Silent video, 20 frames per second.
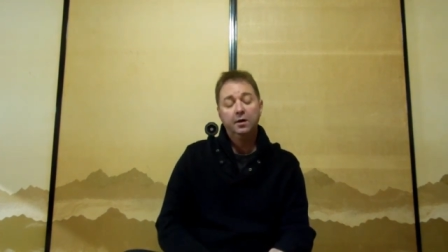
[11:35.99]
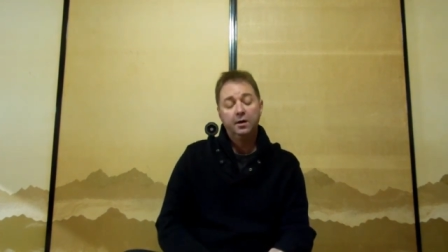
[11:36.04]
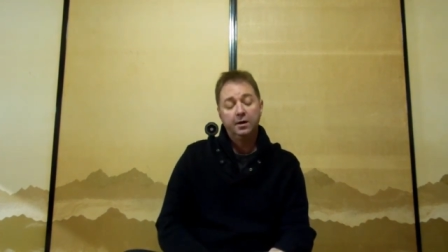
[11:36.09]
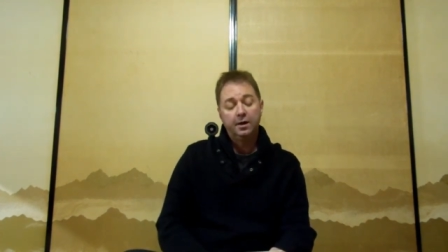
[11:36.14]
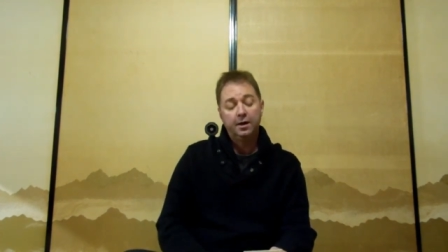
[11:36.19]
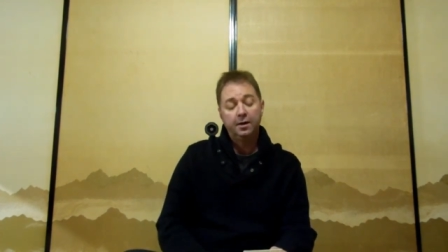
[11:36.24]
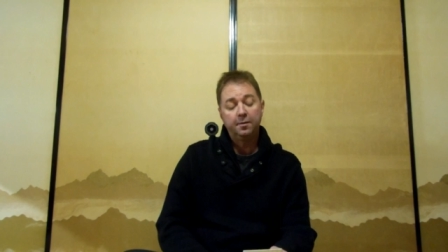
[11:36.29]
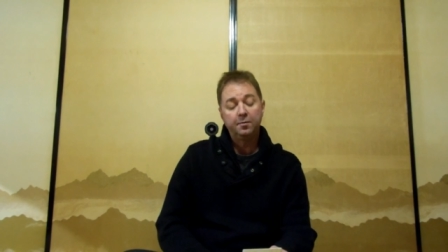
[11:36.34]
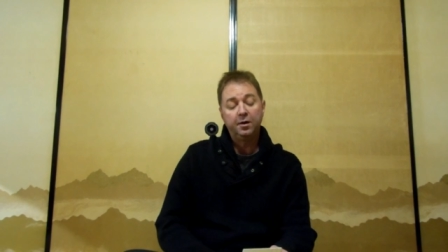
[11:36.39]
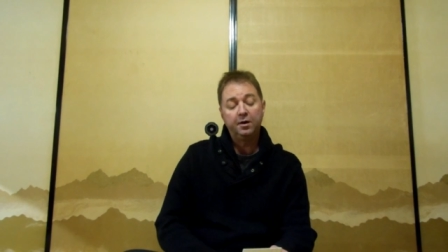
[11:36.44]

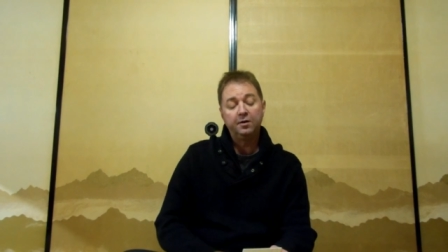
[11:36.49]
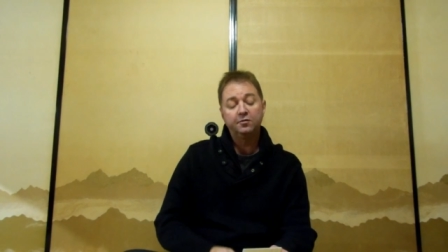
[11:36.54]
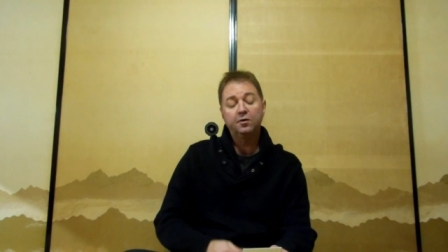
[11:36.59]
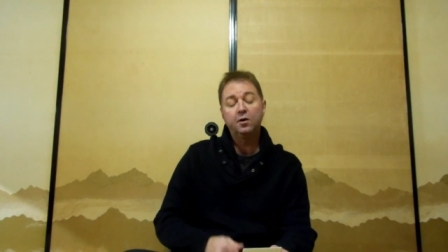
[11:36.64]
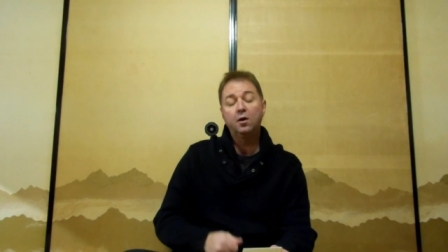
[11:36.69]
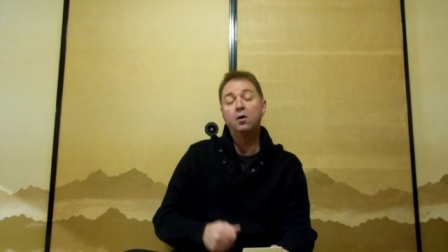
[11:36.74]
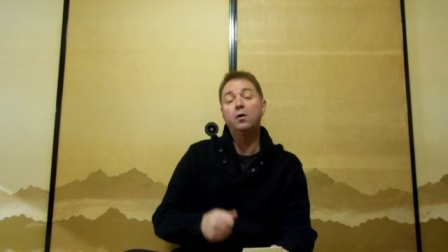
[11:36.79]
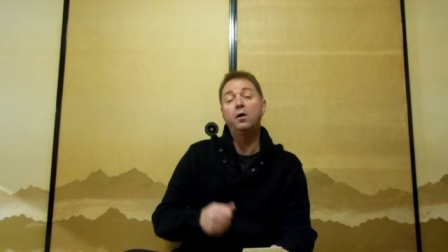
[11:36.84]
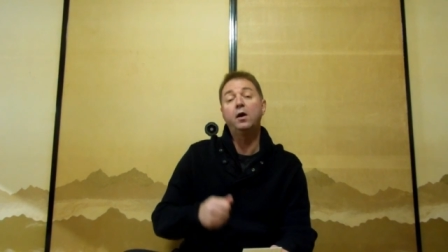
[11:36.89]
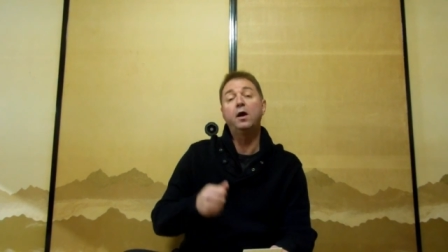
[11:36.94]
Um, let's
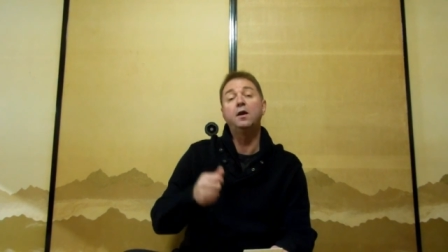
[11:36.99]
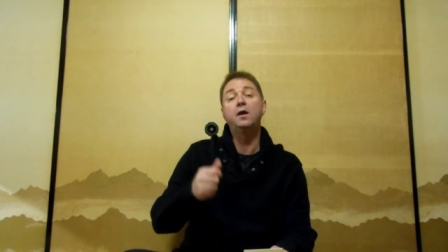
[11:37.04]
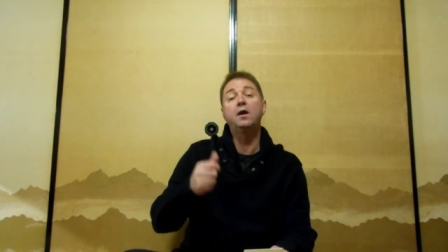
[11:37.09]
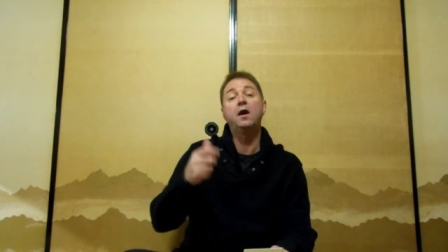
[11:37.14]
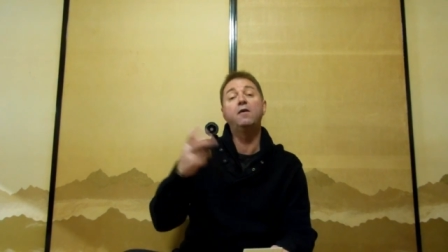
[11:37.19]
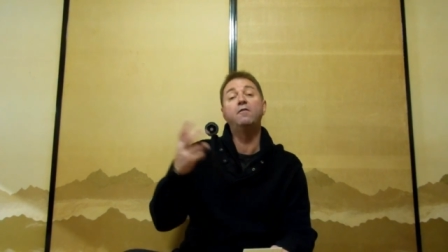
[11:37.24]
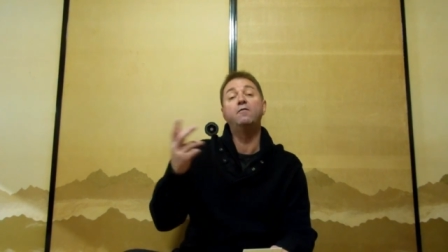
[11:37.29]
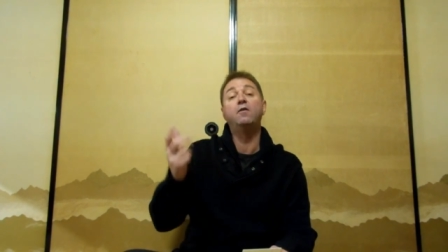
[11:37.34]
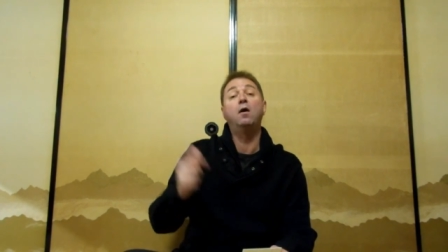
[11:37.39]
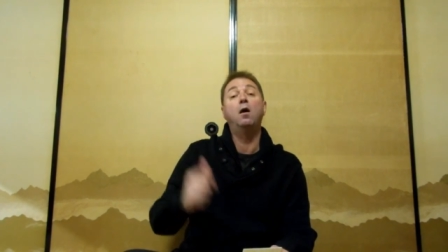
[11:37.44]
go and
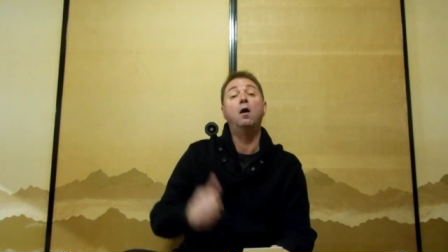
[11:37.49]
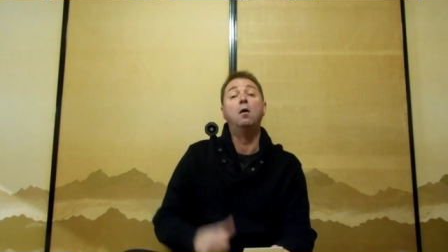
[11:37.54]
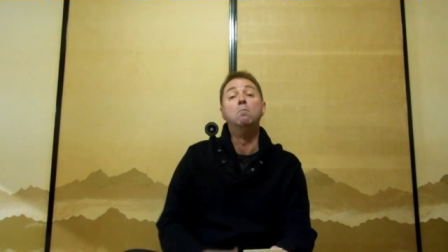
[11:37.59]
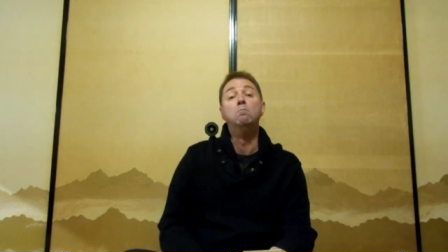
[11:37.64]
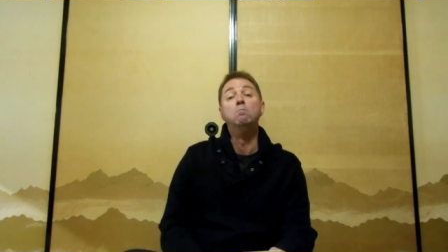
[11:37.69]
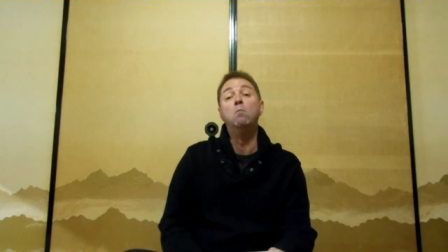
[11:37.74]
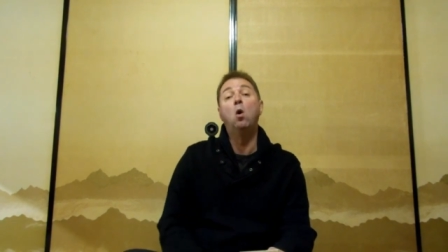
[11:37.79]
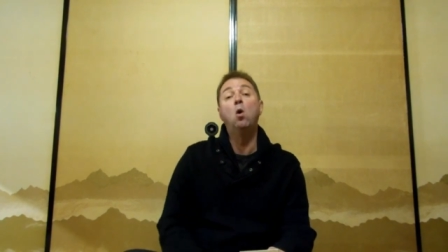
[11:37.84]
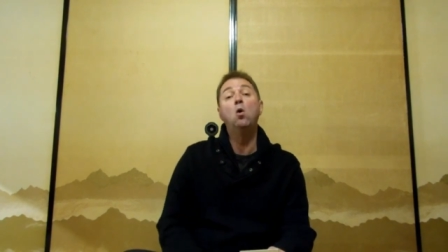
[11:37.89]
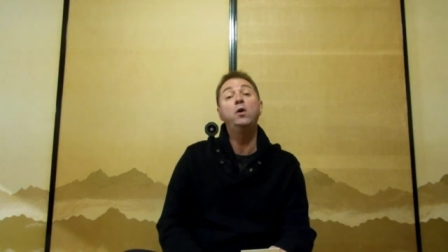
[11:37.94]
have a
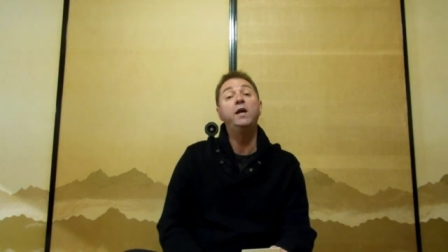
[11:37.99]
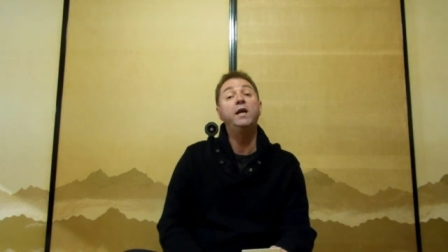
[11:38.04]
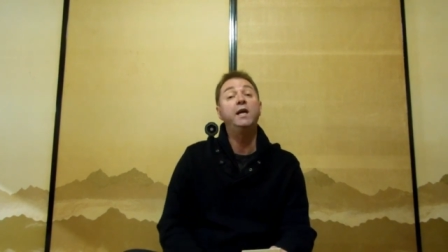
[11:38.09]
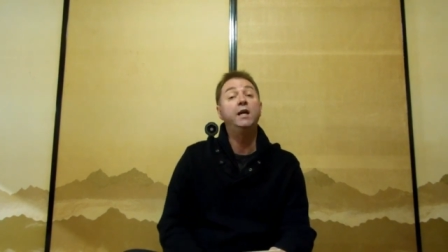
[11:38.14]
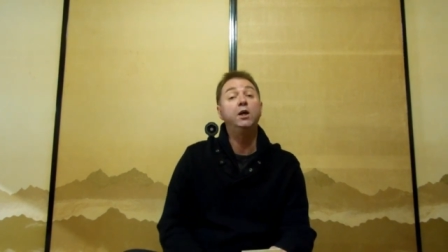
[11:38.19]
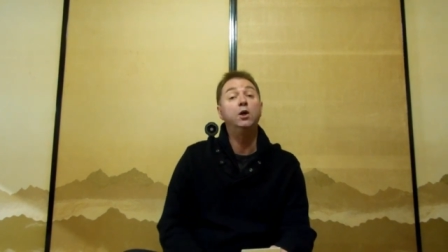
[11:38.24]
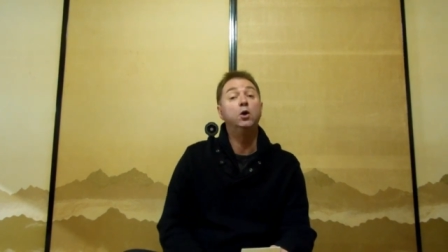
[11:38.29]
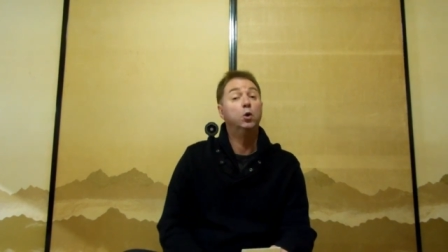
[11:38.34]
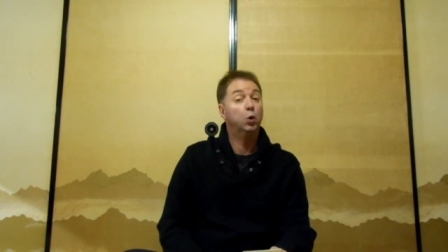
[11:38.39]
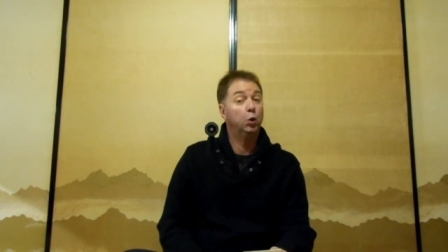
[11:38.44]

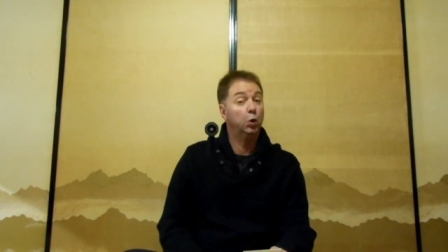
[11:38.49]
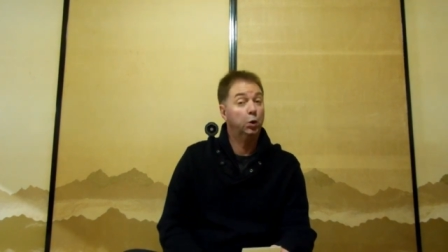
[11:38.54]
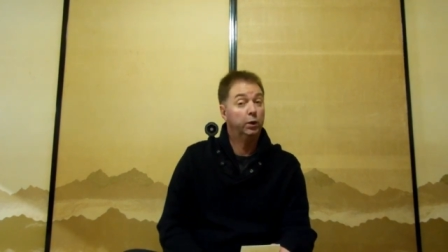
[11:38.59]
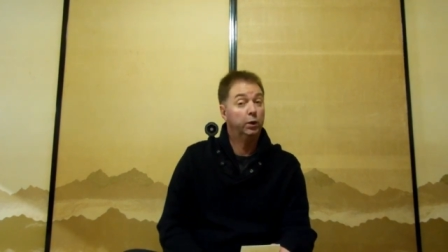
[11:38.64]
morning-gu.